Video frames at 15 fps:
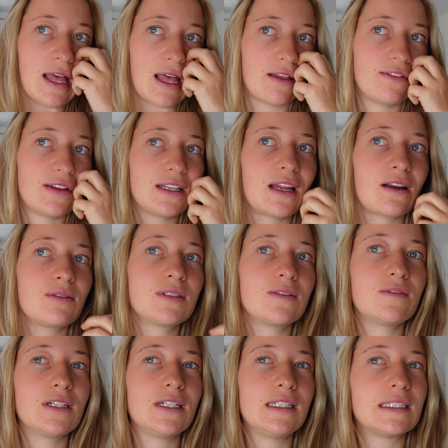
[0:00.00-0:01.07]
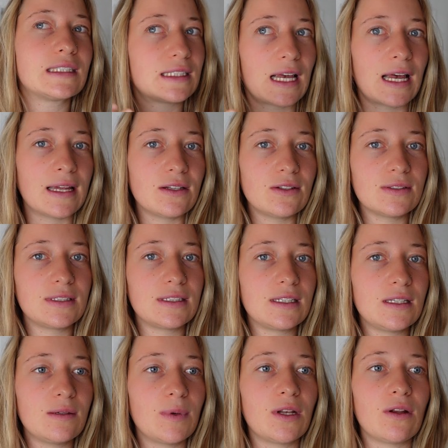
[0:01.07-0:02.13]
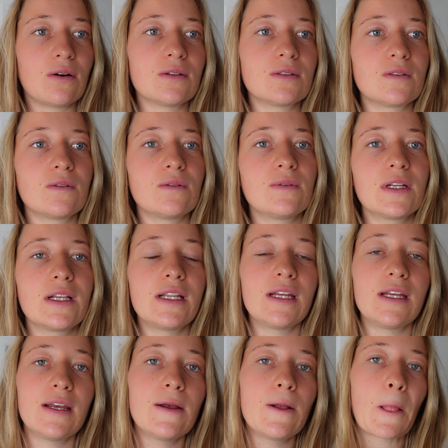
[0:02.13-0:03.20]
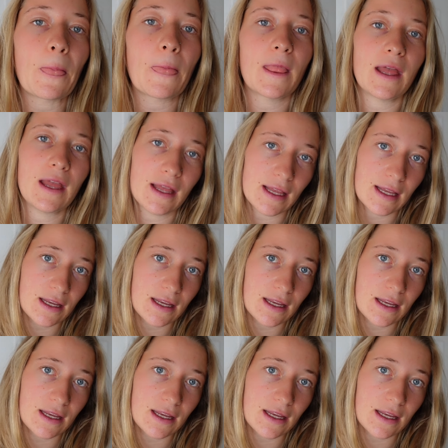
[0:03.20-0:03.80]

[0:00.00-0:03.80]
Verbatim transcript: i think that was really sad to see but also really uh,